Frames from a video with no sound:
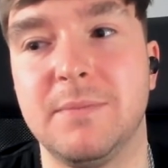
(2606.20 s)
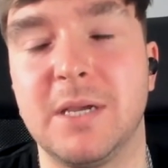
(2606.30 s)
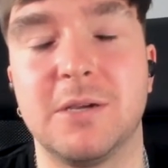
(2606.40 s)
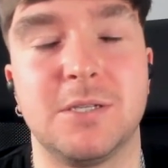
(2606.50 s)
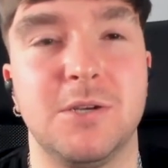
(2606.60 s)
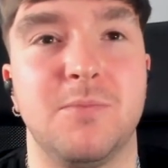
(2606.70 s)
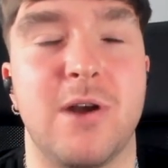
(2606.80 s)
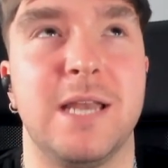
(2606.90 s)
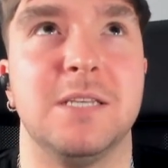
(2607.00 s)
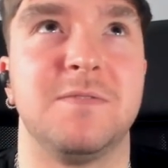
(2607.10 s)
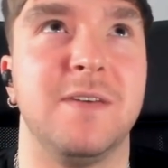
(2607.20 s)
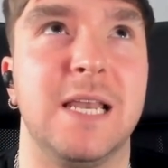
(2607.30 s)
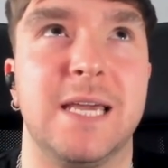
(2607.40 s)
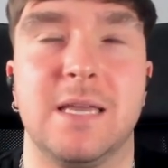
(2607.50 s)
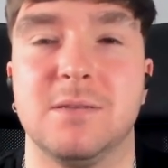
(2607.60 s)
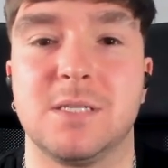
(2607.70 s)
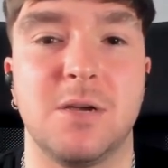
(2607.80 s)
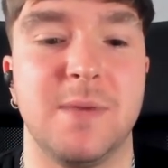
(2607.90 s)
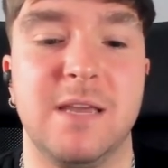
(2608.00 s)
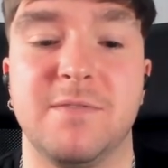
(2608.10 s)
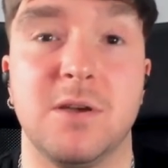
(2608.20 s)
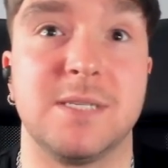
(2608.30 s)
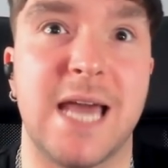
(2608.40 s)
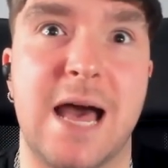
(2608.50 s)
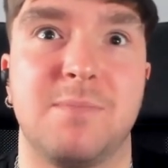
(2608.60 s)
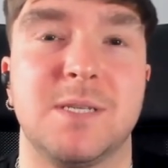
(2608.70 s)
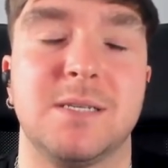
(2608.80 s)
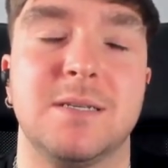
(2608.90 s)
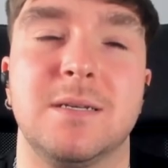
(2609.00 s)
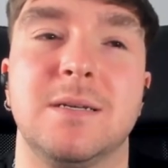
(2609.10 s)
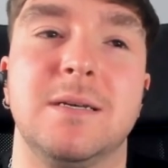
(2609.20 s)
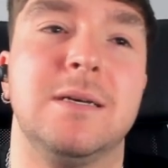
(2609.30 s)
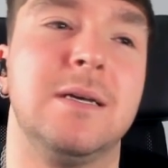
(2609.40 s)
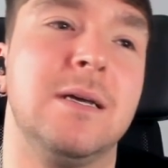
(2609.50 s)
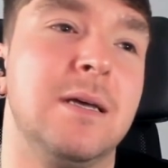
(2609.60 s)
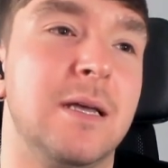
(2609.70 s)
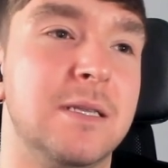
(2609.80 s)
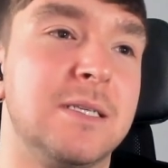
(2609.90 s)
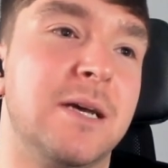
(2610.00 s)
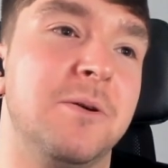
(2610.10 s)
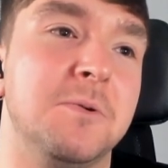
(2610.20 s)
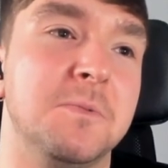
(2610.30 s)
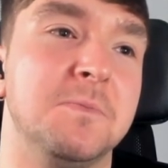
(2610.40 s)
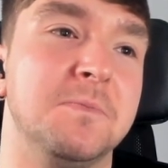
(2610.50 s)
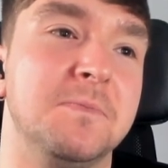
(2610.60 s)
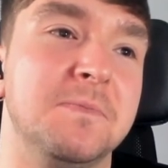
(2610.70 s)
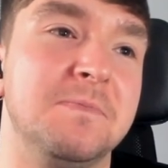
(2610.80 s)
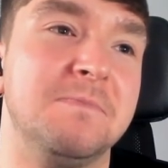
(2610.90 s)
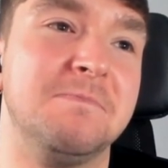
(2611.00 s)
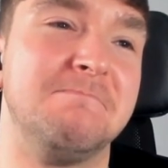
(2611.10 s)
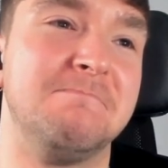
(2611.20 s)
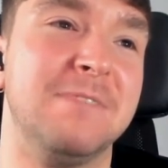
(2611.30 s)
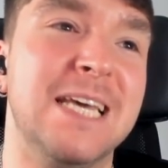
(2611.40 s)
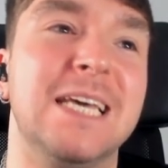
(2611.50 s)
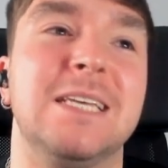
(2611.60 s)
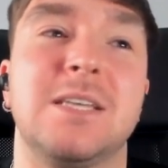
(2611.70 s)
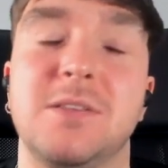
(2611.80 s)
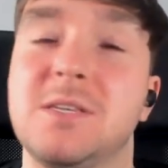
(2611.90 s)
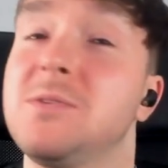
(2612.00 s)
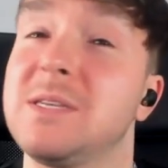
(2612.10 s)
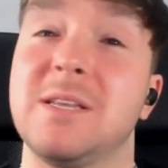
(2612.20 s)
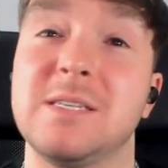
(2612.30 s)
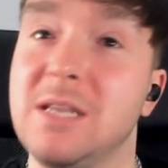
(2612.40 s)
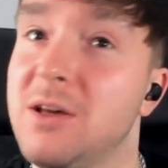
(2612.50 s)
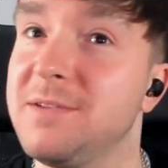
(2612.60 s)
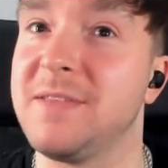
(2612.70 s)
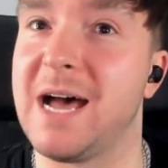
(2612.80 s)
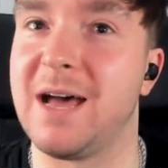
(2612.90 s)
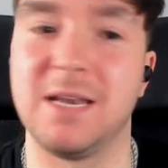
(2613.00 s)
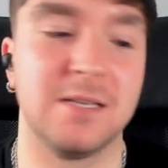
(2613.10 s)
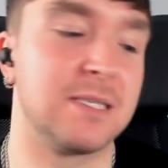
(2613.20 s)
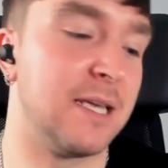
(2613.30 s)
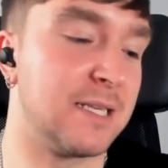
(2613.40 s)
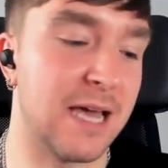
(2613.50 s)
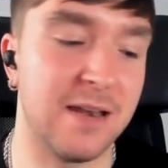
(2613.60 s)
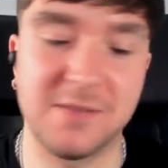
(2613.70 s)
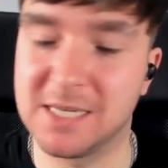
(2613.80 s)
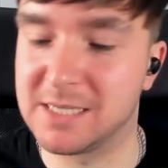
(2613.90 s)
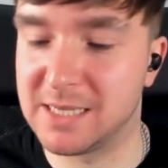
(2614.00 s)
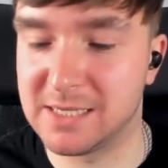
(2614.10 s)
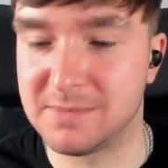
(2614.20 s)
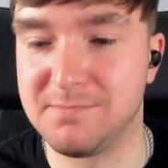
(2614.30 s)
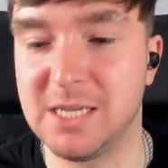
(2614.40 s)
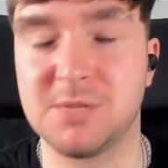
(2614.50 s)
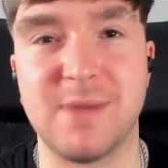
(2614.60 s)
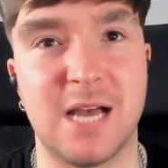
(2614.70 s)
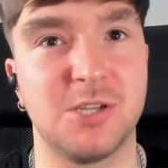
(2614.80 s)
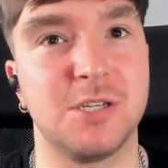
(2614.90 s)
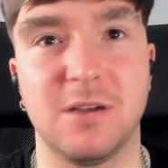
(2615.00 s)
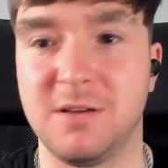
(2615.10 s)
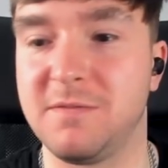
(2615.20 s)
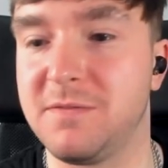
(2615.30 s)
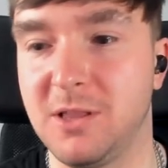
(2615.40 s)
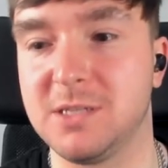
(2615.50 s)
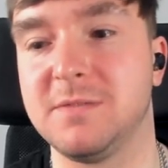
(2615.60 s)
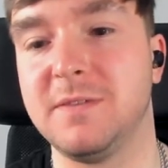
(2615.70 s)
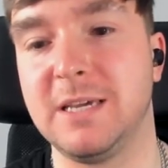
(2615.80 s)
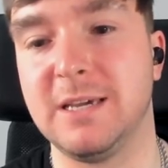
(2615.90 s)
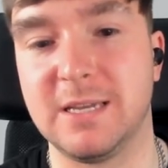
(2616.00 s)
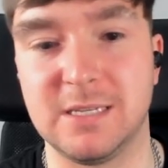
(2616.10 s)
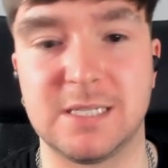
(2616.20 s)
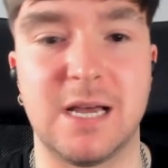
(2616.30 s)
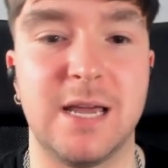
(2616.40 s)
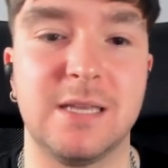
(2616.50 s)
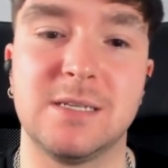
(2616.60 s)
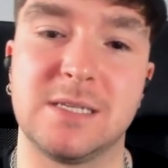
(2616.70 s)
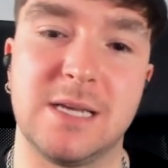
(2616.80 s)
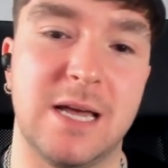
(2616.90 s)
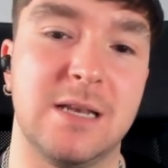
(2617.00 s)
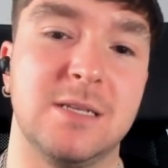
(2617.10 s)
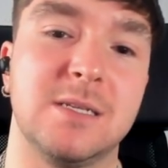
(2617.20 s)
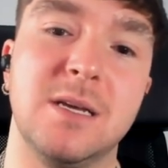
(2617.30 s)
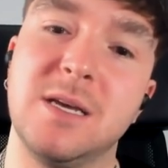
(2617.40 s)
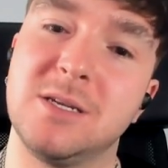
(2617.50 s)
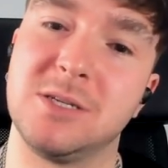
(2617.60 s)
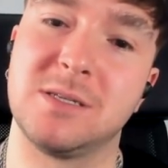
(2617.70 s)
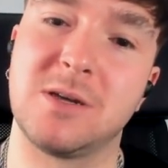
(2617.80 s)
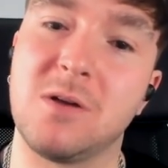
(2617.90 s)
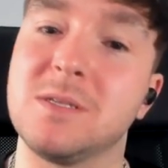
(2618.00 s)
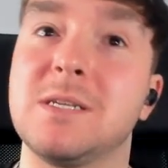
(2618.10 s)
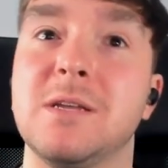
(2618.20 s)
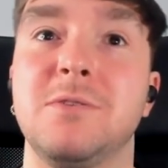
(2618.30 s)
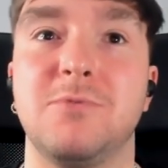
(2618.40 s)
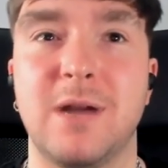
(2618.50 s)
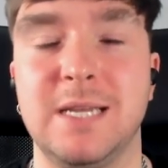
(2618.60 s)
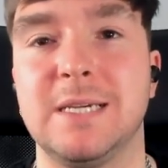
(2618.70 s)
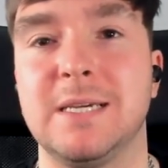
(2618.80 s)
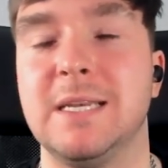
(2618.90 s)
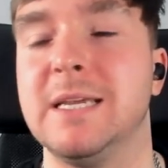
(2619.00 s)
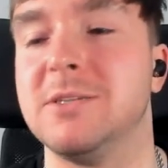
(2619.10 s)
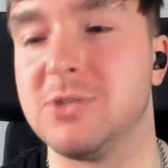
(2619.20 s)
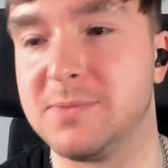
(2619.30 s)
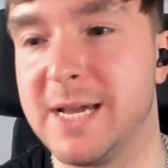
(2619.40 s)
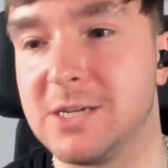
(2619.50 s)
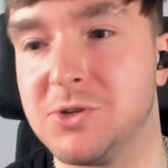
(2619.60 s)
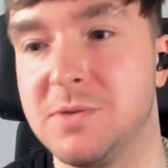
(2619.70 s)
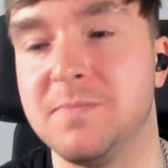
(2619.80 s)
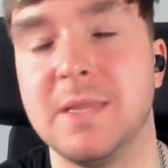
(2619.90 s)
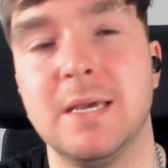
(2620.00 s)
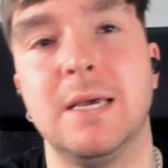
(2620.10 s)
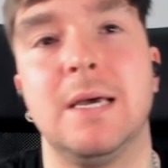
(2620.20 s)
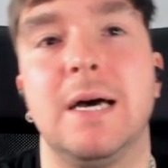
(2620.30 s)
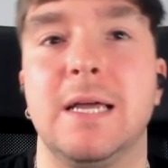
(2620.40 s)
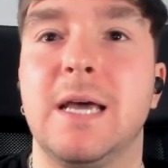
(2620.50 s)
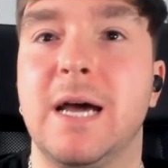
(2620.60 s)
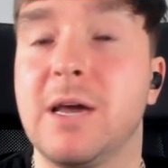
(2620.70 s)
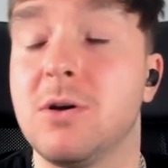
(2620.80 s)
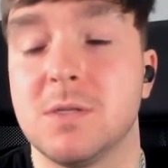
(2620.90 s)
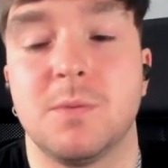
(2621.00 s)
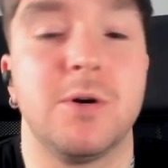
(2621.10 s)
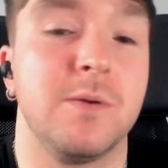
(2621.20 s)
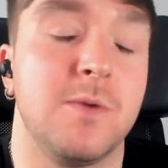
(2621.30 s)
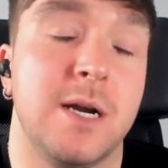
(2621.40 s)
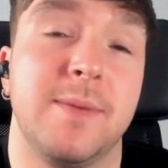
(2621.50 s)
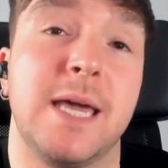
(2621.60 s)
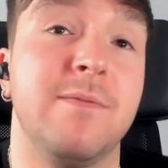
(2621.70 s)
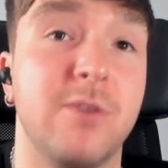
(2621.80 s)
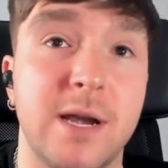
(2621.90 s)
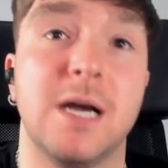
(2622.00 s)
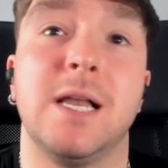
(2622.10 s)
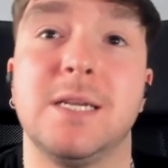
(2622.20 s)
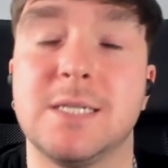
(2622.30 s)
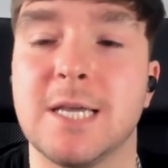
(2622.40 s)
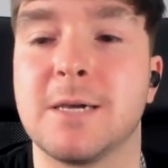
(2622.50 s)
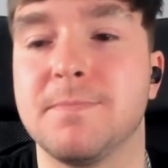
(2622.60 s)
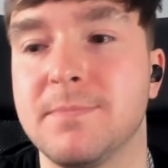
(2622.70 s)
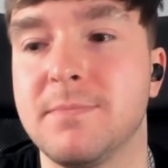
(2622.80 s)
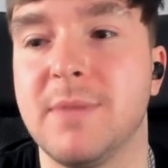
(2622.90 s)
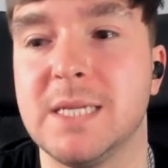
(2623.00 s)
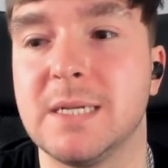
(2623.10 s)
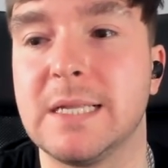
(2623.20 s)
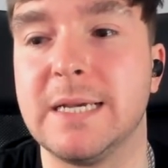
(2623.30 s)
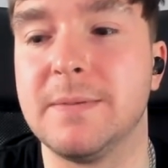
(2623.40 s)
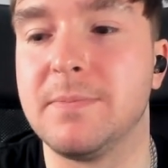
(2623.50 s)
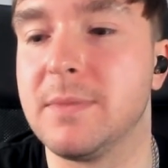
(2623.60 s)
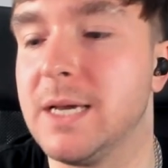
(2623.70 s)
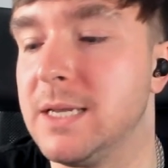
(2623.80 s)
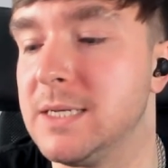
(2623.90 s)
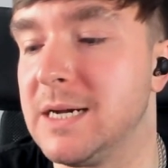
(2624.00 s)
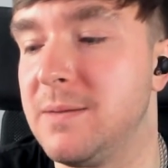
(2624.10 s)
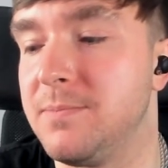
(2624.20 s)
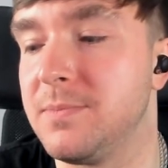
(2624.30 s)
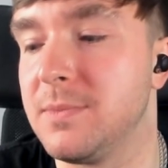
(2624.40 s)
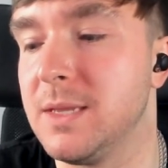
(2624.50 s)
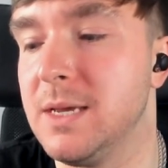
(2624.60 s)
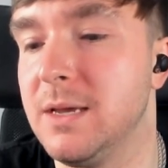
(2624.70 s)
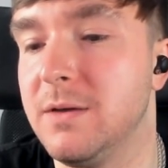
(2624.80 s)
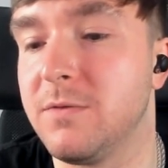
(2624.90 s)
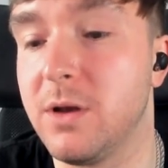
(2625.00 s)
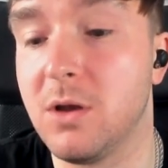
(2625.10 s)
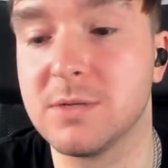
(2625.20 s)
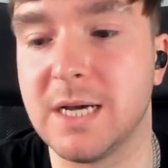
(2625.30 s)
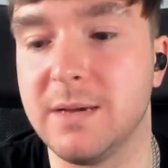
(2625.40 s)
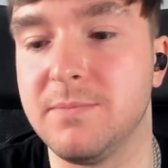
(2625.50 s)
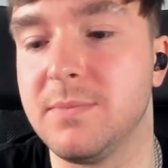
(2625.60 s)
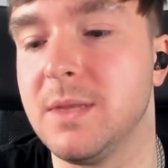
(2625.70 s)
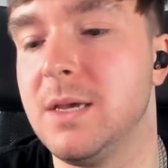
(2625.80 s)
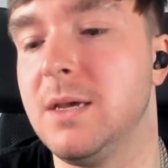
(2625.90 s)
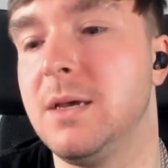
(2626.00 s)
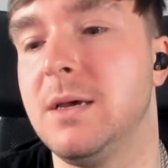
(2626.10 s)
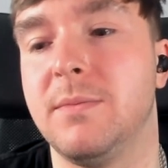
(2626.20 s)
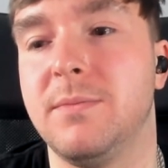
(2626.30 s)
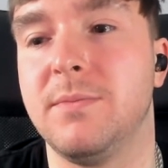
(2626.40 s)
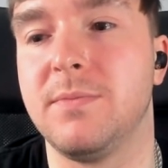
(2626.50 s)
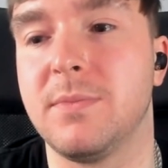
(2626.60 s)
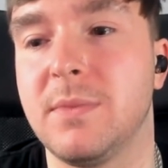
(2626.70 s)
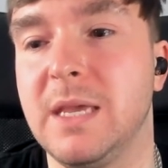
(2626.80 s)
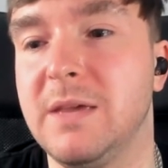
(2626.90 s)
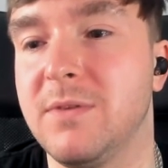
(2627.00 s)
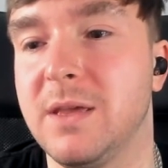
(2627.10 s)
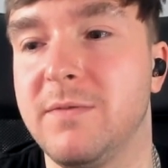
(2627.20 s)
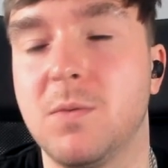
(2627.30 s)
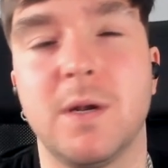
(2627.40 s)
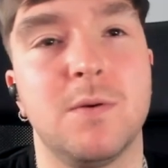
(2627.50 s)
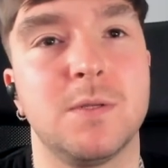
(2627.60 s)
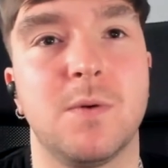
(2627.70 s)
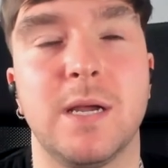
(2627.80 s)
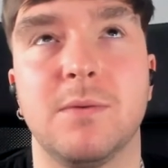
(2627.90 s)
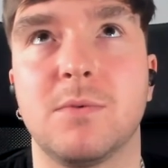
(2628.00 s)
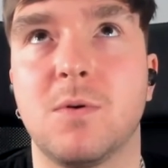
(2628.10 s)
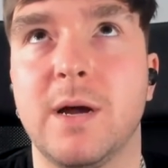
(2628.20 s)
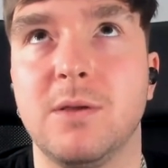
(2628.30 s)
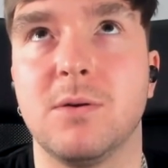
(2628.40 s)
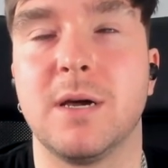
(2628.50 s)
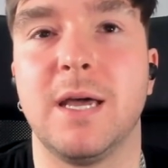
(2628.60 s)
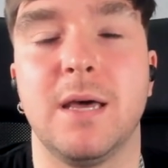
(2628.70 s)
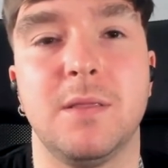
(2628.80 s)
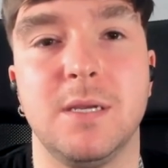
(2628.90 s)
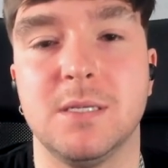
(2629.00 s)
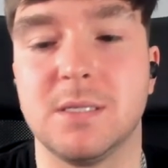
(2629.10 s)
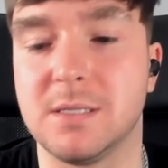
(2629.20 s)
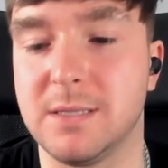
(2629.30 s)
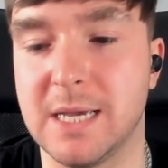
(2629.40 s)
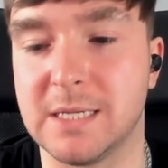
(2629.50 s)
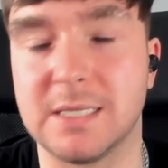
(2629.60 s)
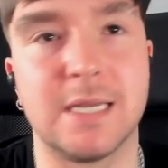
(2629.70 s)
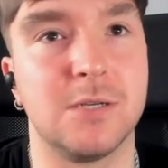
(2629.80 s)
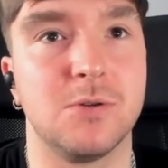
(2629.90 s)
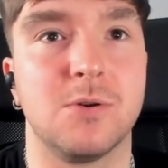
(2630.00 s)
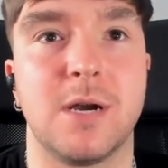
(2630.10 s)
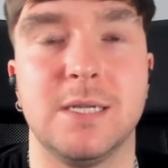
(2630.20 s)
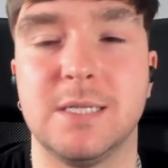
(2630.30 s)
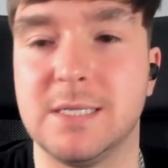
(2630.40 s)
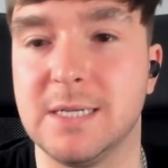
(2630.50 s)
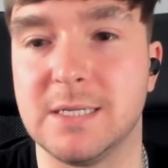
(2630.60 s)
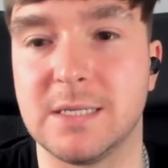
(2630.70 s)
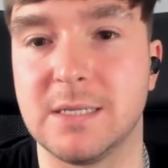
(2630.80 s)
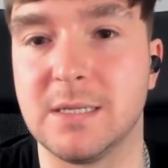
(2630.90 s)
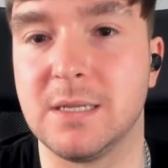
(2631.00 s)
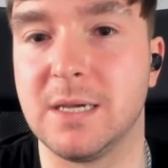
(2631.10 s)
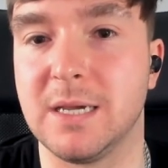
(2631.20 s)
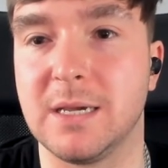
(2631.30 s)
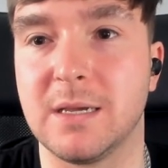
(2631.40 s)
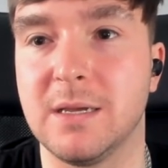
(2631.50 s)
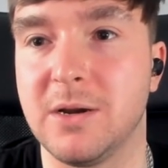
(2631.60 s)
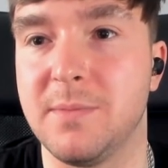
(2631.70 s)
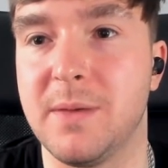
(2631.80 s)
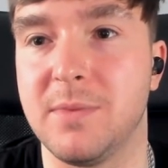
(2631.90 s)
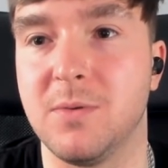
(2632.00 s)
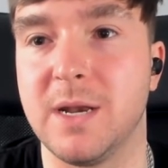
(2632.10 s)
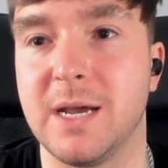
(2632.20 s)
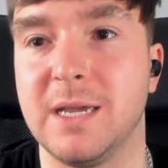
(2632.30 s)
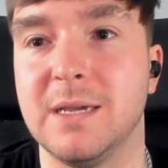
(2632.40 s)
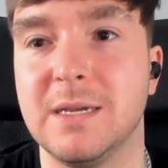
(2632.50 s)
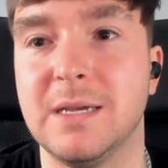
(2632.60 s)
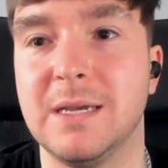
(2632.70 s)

Because your brain is filling in so many of those gaps. And right. so so, so there's, there's a lot of that, and it's it's kind of this this mishmash of philosophy and science, and just constant writing and introspection. And I got to a point where I became very nihilistic, basically, and um, for a long time. Even even when I was write, quite young, I had these existential crises. Like, I remember when I